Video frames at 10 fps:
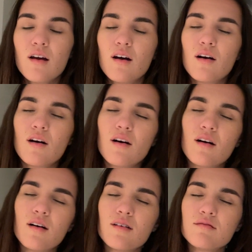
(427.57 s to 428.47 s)

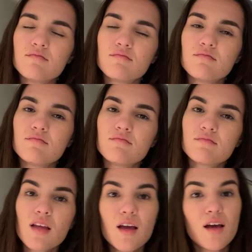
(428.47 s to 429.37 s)
Oh,
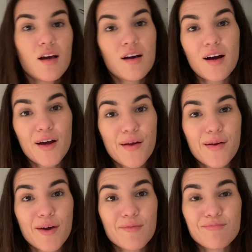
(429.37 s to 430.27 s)
I don't
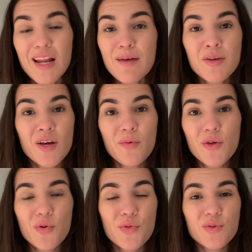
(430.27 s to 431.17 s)
know. Let me know what
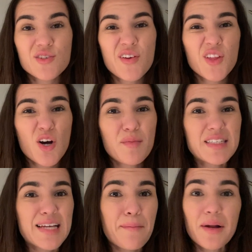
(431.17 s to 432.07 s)
your thoughts are in the
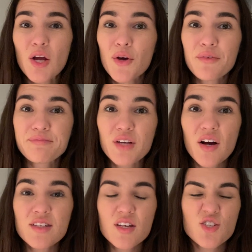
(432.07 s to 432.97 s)
comments down below.
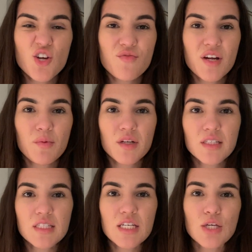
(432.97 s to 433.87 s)
Guys, I don't really want to
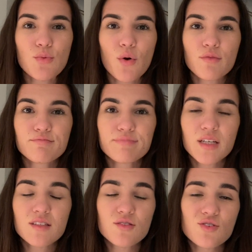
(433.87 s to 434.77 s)
continue on,
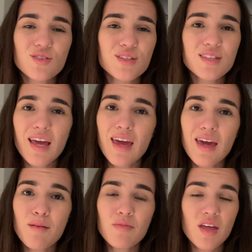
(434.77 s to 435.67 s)
because it's just the
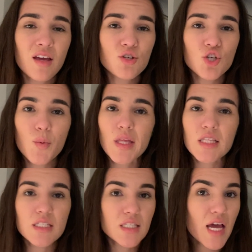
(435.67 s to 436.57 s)
same thing, chewing
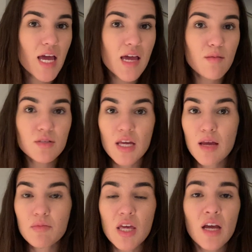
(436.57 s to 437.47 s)
the same
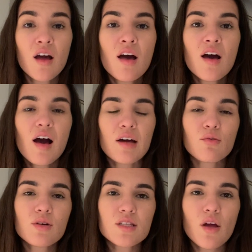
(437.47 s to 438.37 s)
thing. And
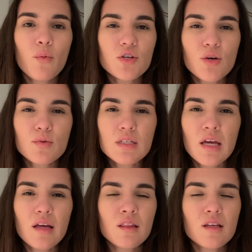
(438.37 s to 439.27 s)
honestly, I wish I wasn't
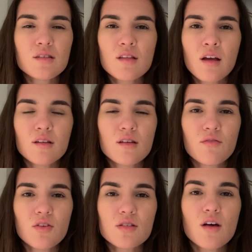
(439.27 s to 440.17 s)
getting this
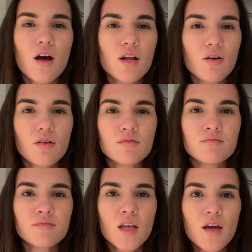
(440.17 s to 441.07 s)
negative this early
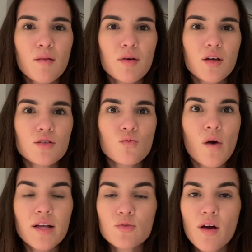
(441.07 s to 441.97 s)
on, because
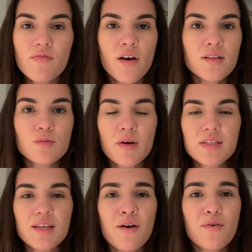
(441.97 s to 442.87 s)
where do I find
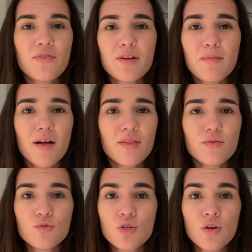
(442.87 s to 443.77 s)
myself in a month
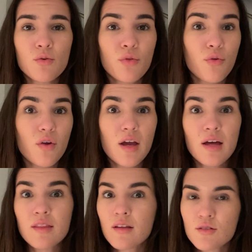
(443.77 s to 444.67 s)
or two or three,
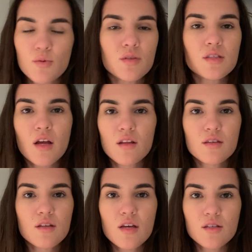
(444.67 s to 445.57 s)
and then towards the end of the
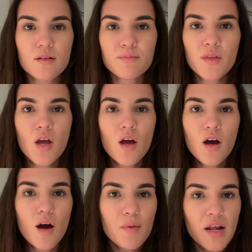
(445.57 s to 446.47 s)
season?
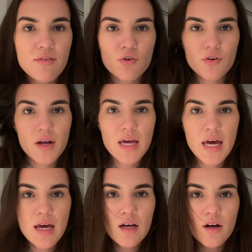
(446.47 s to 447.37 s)
I'm going to have grey
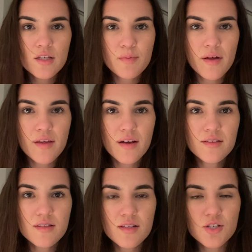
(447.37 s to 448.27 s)
hair, guys, by the
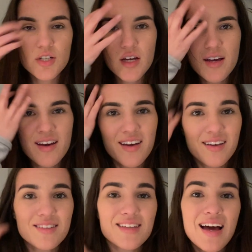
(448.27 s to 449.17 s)
end of this year.
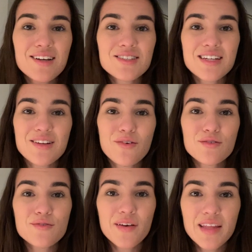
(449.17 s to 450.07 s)
It's actually
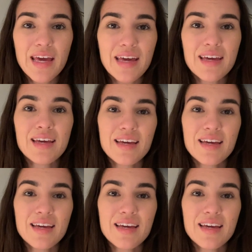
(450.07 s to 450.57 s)
not funny.